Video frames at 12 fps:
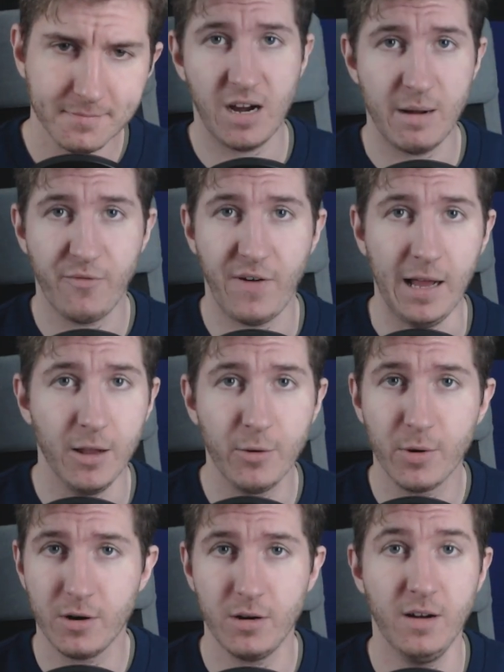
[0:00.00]
I'm a
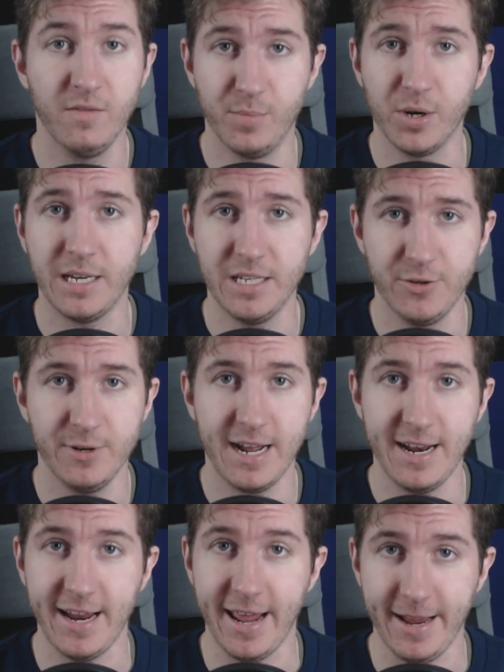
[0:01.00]
follower of
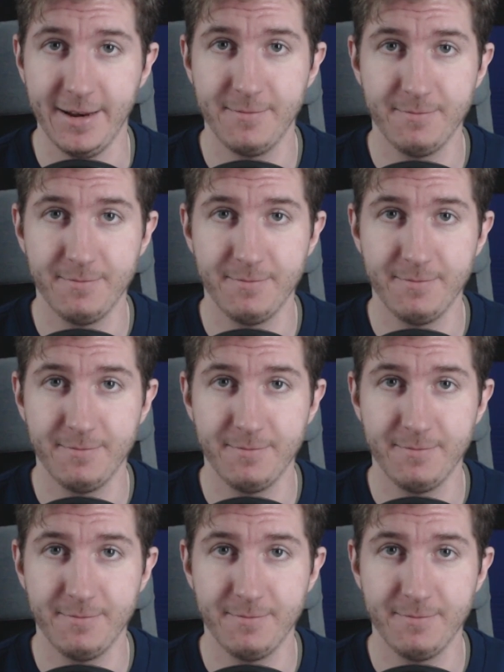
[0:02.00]
Boogie2988,